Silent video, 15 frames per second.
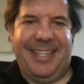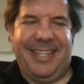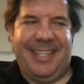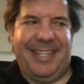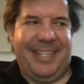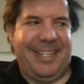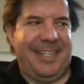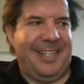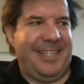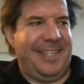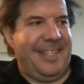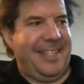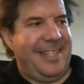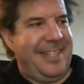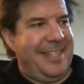
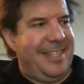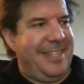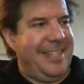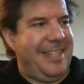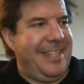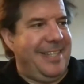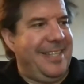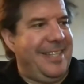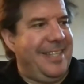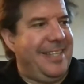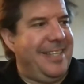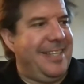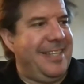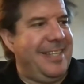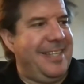
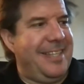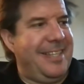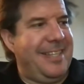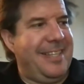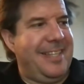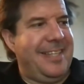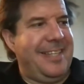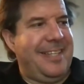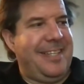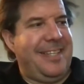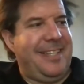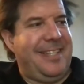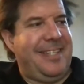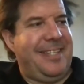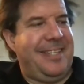
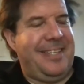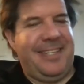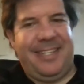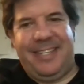This person isn't speaking.